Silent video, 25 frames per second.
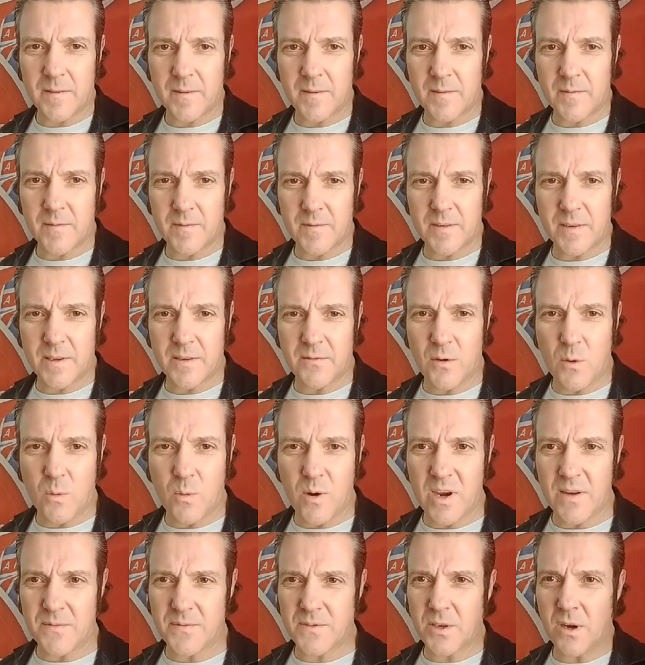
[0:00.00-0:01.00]
Give a
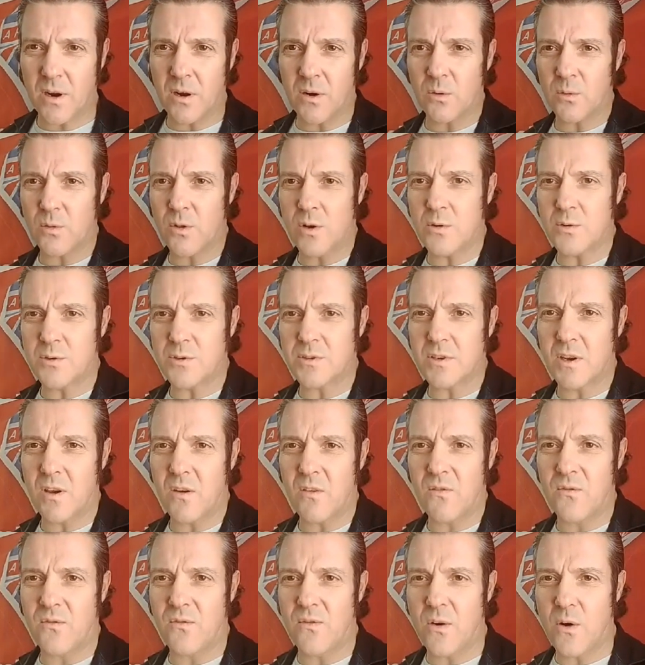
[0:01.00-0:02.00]
wave to all those
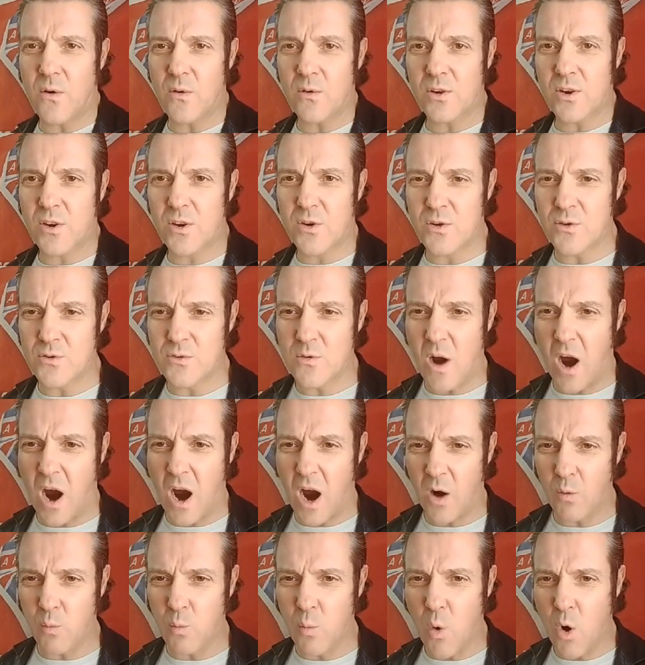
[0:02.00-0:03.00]
folk who are
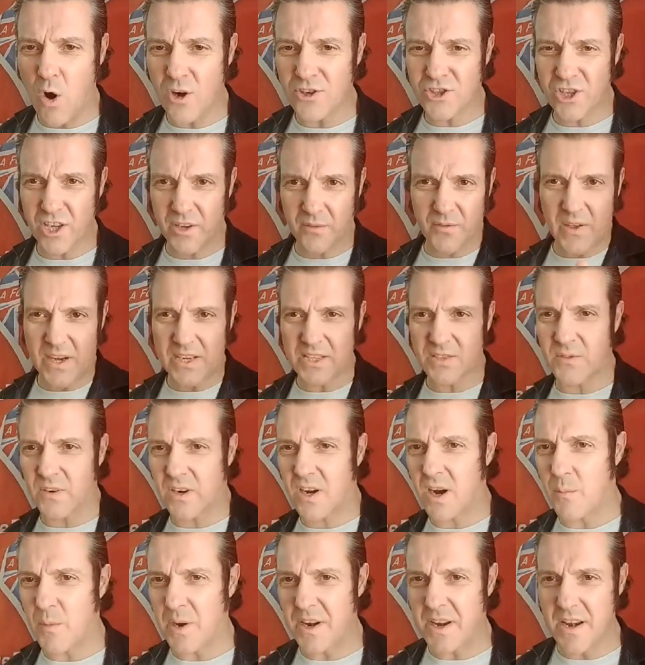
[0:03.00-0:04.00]
watching. Thanks for
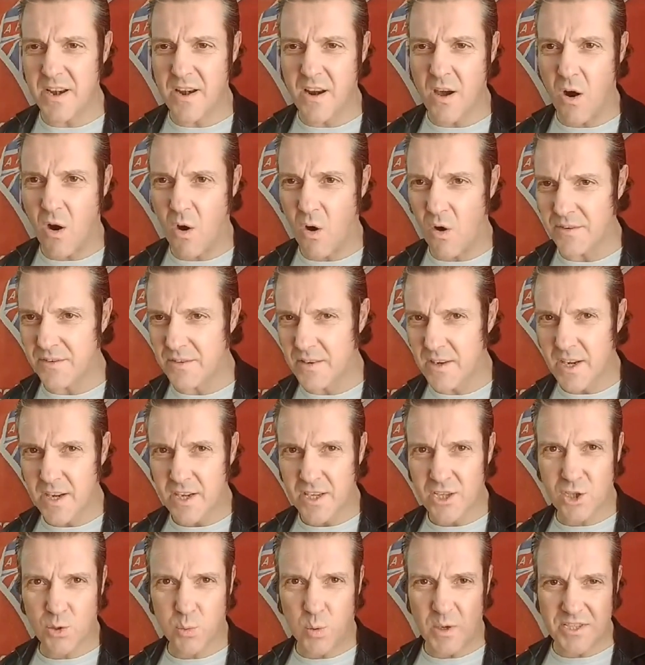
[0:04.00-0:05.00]
coming in on
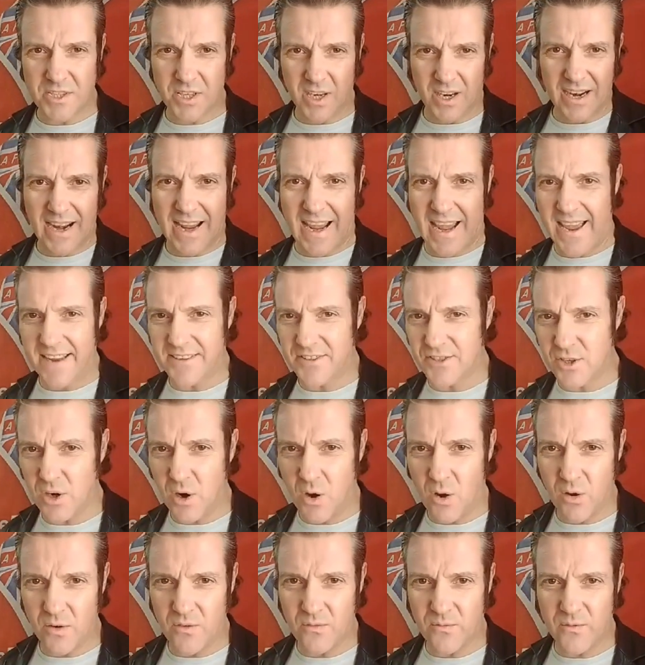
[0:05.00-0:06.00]
Twitter and
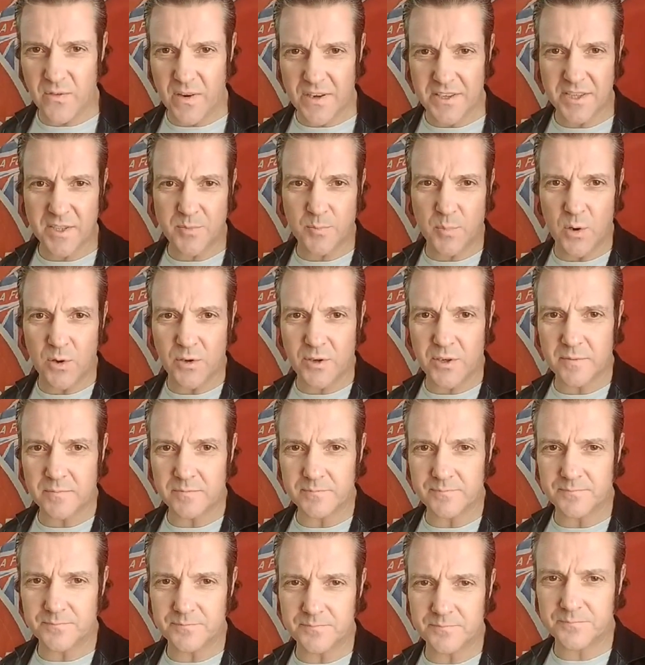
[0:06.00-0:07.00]
on Facebook.
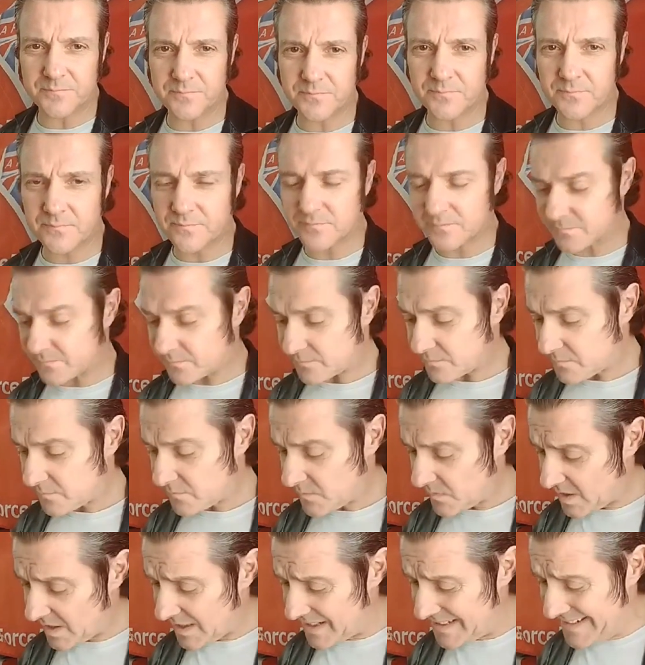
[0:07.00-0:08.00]

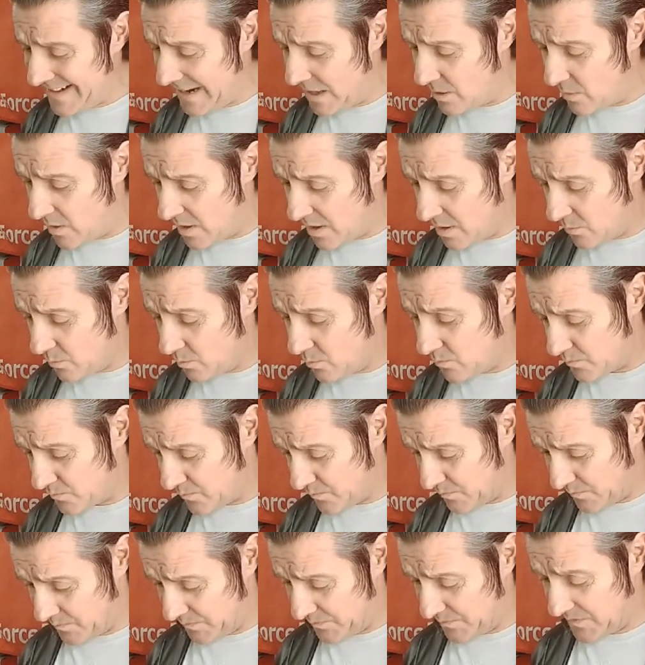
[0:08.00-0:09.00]
Now,
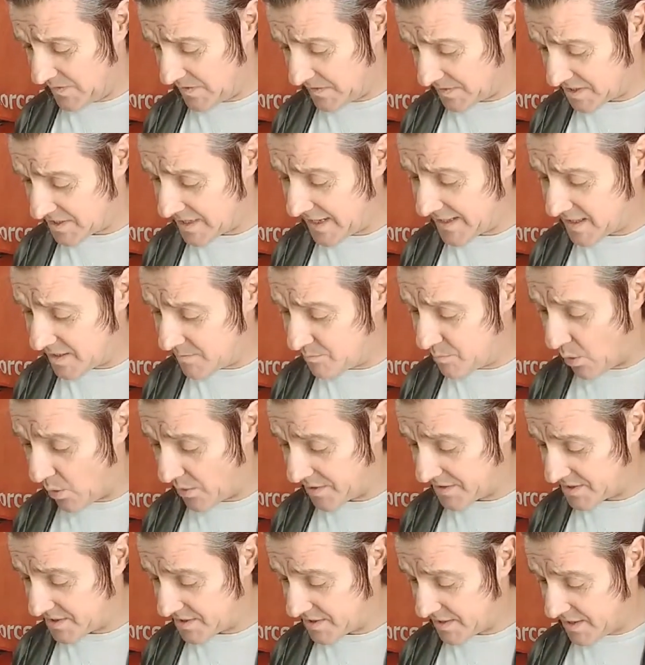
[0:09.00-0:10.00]
the second
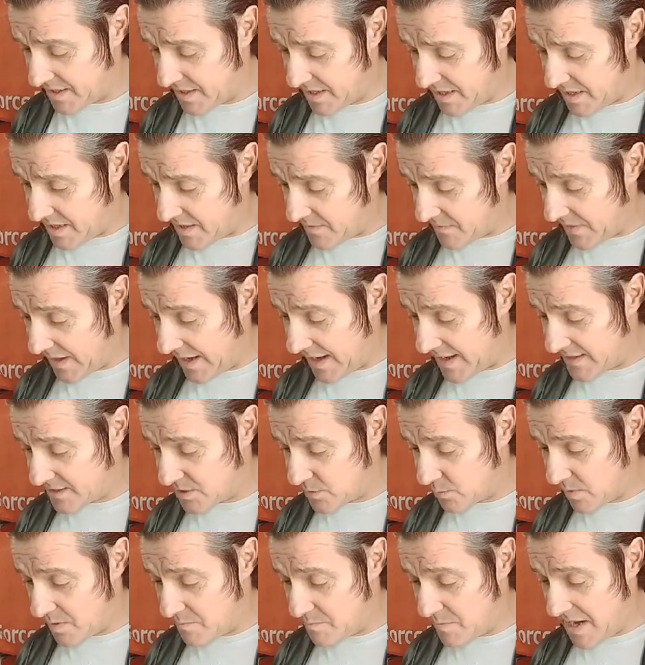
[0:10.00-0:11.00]
point that
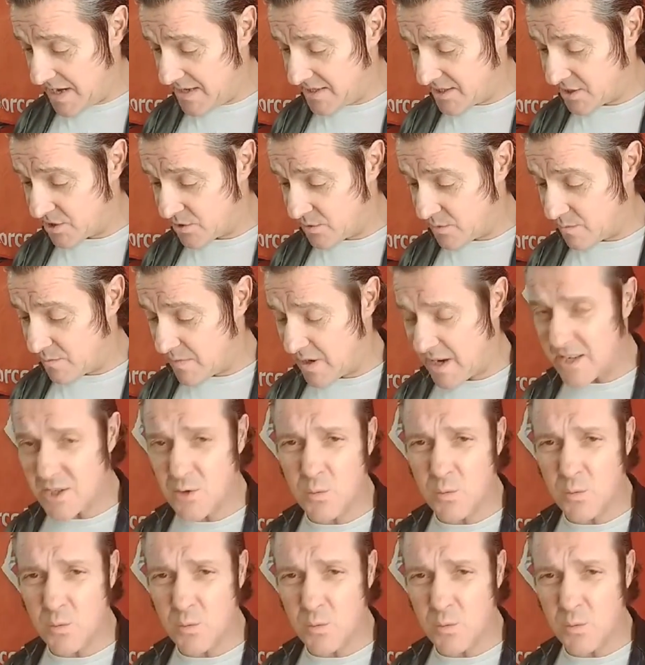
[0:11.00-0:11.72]
we made to him as well